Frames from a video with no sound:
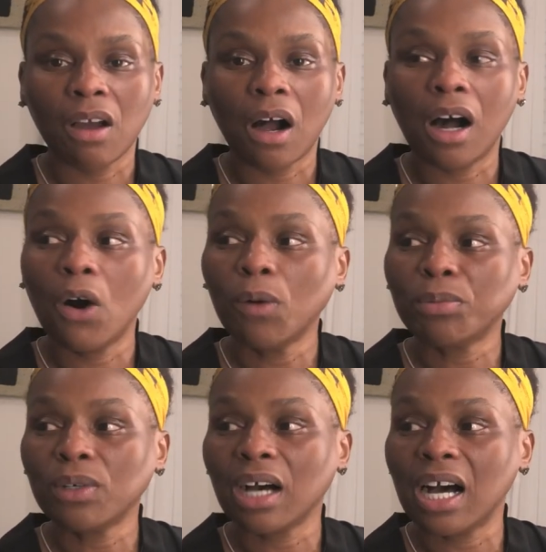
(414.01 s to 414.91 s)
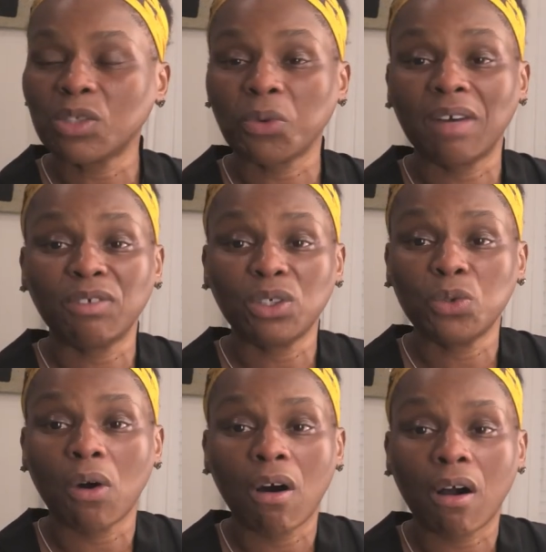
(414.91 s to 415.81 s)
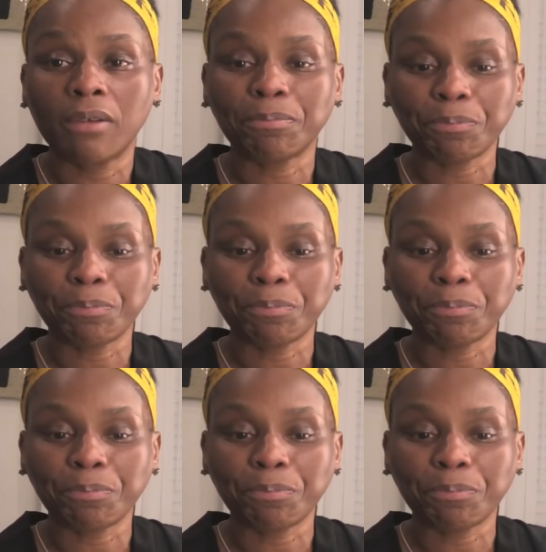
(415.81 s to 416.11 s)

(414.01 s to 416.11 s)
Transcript: I hope you guys, wherever you are